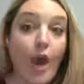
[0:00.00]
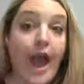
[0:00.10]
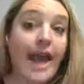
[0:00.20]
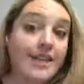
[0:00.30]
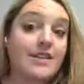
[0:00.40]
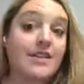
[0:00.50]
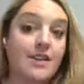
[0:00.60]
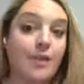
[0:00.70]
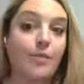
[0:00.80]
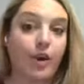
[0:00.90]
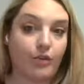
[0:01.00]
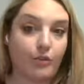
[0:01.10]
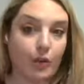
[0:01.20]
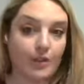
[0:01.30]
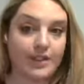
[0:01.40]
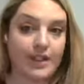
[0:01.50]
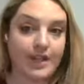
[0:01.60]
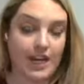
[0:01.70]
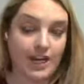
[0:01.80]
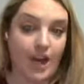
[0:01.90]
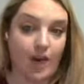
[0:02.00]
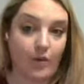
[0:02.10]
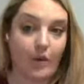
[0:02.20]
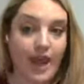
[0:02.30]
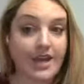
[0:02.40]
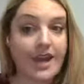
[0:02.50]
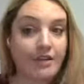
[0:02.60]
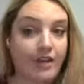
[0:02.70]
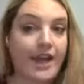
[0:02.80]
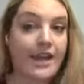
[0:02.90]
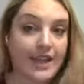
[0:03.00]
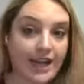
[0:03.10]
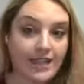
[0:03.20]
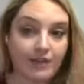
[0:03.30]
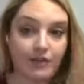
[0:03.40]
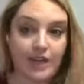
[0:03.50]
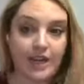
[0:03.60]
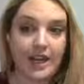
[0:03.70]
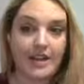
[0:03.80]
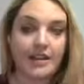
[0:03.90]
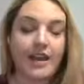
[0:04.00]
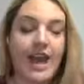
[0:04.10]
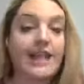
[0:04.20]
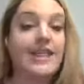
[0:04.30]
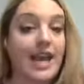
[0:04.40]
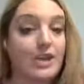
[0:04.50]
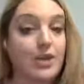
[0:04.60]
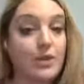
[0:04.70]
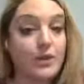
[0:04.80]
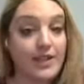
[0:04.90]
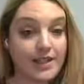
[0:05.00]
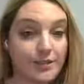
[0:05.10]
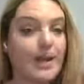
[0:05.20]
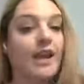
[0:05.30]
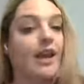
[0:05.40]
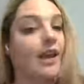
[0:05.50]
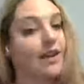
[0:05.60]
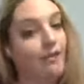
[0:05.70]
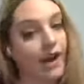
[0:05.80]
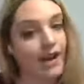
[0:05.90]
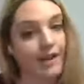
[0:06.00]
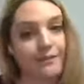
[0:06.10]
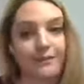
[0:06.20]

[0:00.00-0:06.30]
and the number of words that they know and can recognize in reading, and then use in speaking and writing.